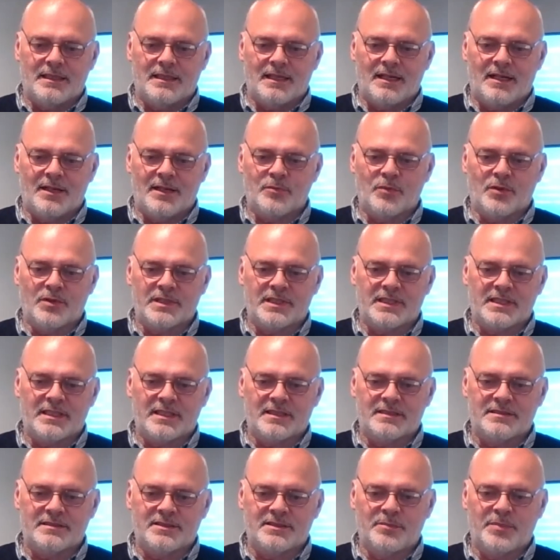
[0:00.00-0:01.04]
I wanted
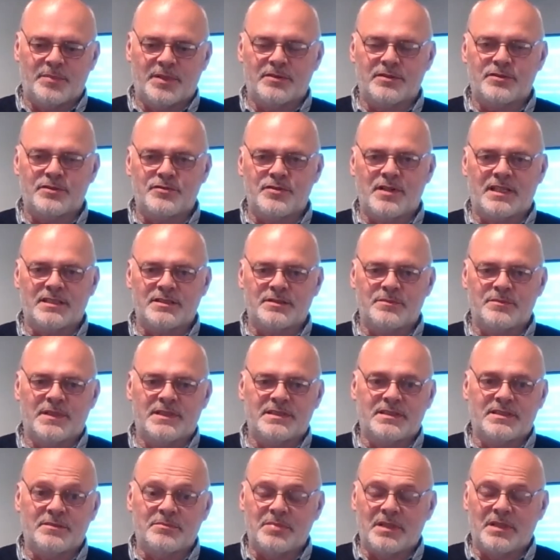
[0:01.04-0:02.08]
to build a
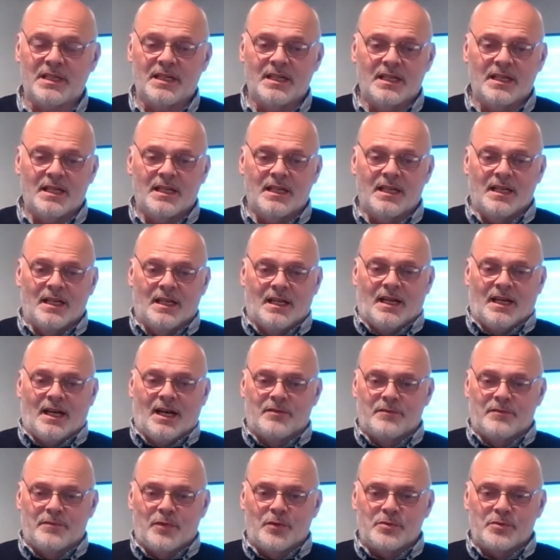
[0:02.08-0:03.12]
transmitter, but
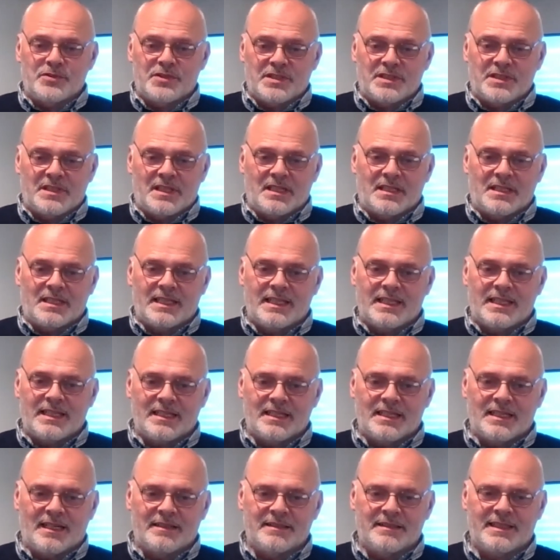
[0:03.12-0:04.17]

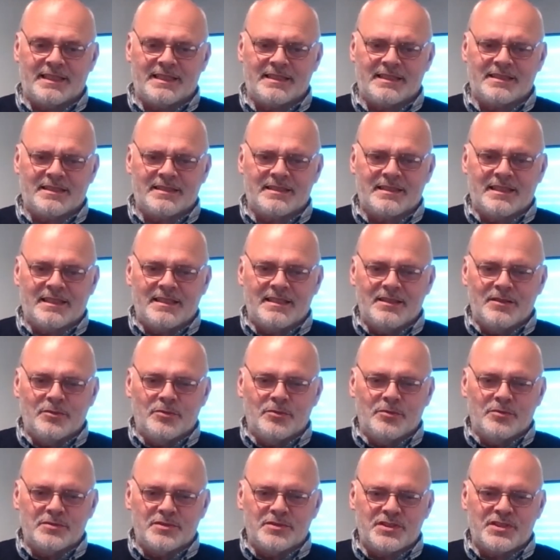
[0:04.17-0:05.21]
Unfortunately, I think the
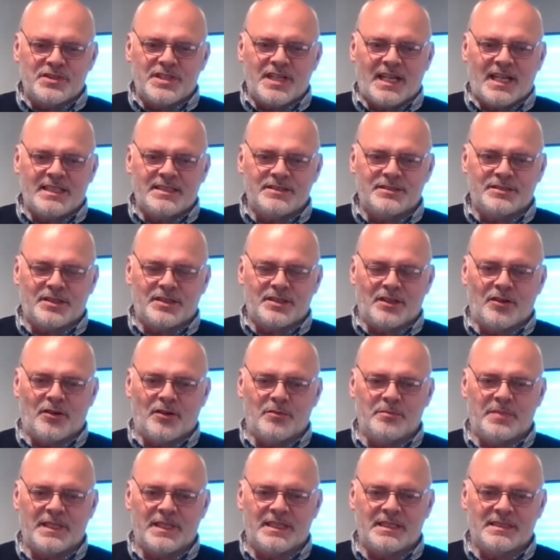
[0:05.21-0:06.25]
laws changed a
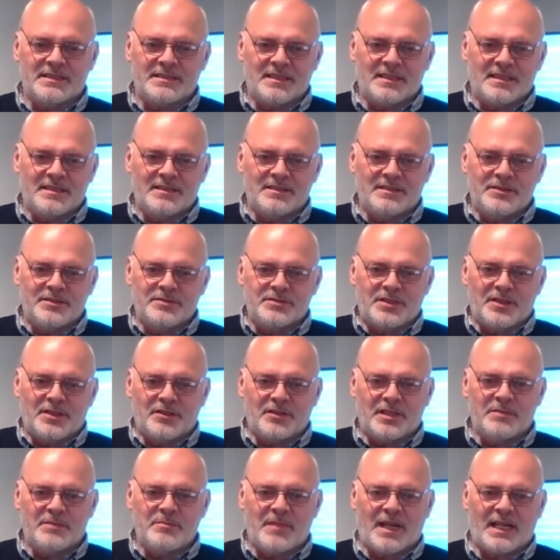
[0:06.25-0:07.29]
lot because I used to
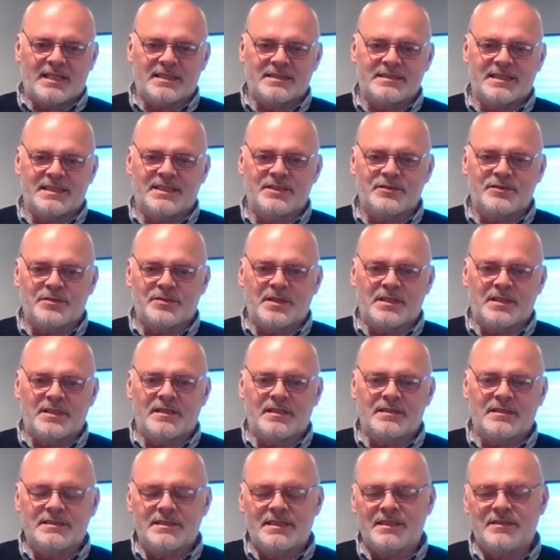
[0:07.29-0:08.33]
look at magazines from the
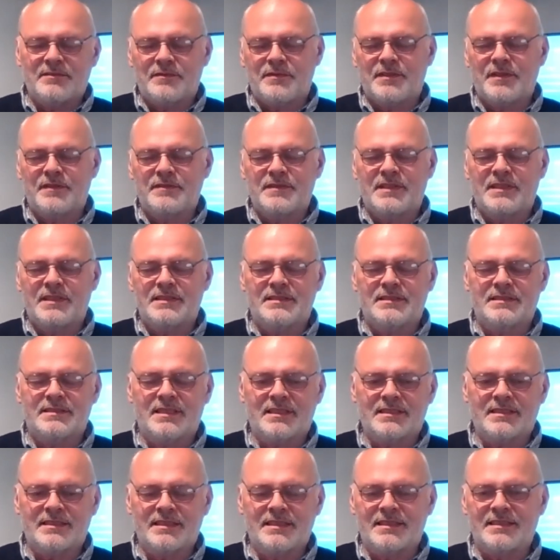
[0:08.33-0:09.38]
1950s and
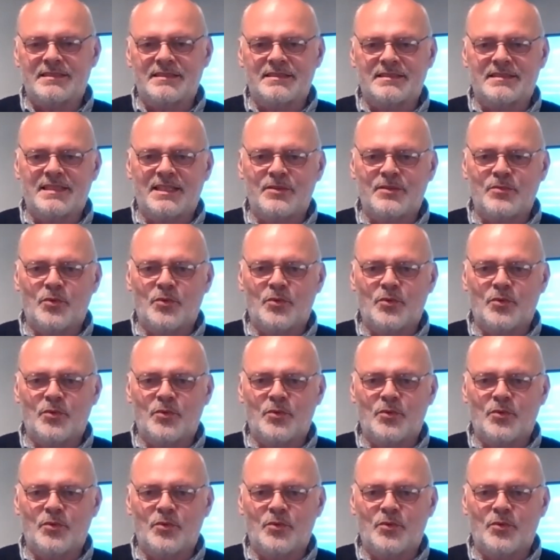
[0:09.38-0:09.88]
60s and see